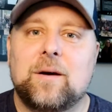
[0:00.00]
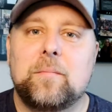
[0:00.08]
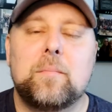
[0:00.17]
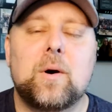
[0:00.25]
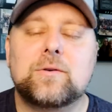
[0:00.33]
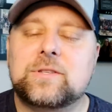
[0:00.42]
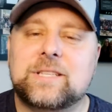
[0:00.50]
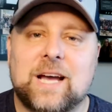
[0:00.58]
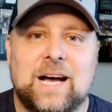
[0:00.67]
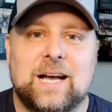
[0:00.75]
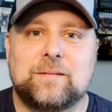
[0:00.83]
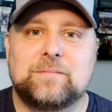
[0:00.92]
most
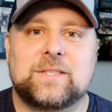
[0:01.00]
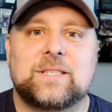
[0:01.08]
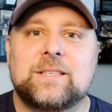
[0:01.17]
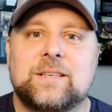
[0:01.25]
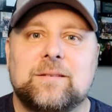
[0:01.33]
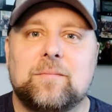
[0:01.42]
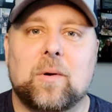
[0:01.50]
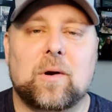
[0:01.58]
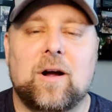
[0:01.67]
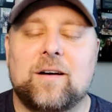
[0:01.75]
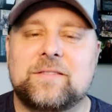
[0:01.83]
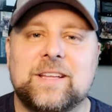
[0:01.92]
times,
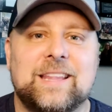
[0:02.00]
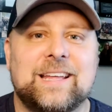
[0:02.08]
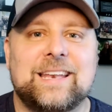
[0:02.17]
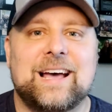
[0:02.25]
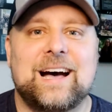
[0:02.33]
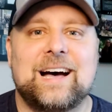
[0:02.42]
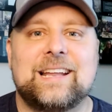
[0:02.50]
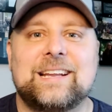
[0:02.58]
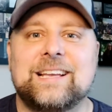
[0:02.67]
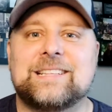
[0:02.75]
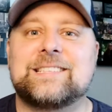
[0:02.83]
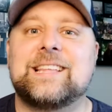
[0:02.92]
more often than not,
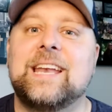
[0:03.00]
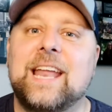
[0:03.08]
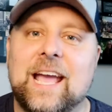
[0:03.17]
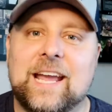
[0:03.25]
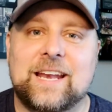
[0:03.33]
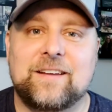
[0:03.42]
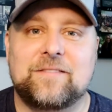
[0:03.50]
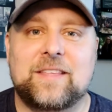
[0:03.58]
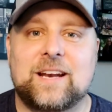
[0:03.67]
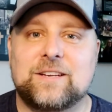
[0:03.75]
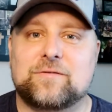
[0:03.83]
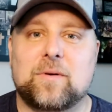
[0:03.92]
it's the negative
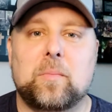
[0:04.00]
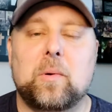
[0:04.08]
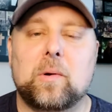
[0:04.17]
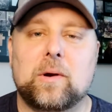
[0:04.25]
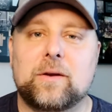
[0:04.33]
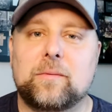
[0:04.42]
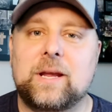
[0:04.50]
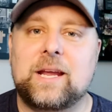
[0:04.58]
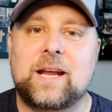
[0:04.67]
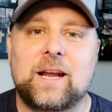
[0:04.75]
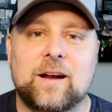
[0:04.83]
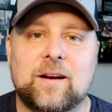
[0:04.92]
that is reported. We
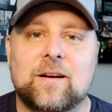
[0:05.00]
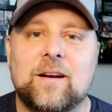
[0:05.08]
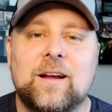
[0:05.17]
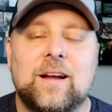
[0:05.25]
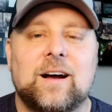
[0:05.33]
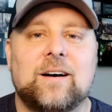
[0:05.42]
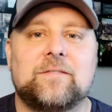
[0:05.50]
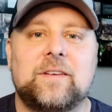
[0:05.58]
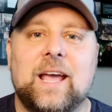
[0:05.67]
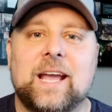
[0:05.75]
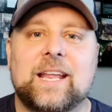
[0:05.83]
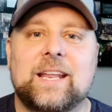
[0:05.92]
hear of
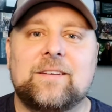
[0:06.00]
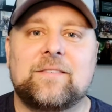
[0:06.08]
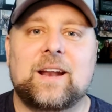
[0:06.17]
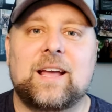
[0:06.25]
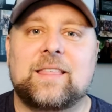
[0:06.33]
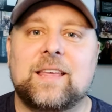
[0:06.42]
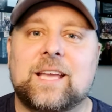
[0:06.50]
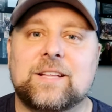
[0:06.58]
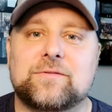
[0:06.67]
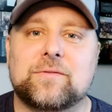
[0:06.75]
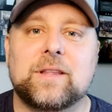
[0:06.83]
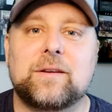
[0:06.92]
negative, and I think
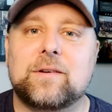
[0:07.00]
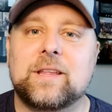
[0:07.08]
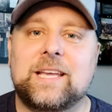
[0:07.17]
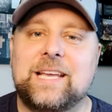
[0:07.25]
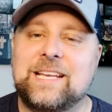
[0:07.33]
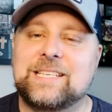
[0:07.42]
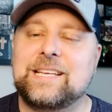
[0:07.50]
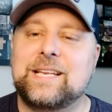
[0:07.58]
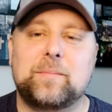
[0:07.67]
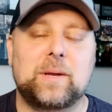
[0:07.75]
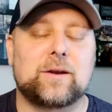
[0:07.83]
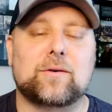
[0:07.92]
it's really, really easy
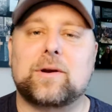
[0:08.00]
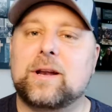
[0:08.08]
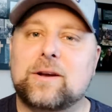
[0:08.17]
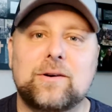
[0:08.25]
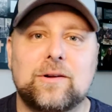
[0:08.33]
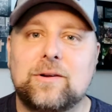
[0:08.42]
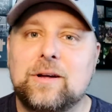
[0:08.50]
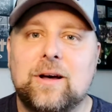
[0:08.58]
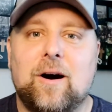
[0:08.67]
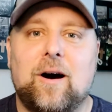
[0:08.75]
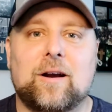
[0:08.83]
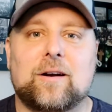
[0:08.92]
to be critical
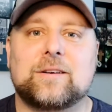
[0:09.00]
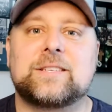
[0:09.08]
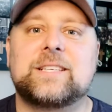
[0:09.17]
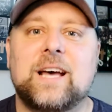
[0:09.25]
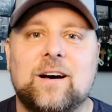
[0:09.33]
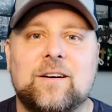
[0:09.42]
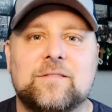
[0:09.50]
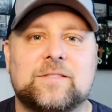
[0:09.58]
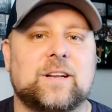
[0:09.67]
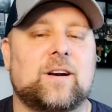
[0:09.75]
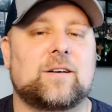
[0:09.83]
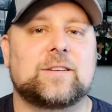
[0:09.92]
on
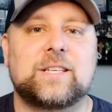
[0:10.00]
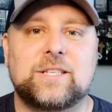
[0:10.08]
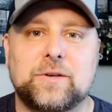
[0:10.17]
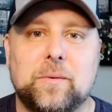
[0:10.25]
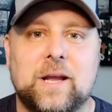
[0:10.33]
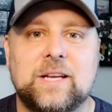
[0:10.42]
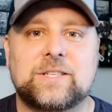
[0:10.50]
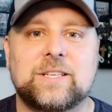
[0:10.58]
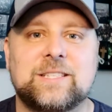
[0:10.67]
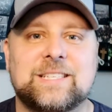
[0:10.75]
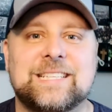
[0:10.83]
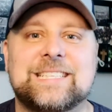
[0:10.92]
ourselves and our
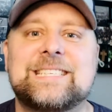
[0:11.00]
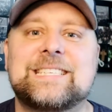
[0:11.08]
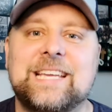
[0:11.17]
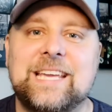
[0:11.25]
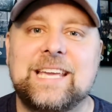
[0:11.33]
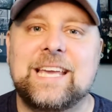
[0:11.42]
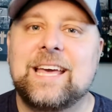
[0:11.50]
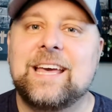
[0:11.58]
situations and see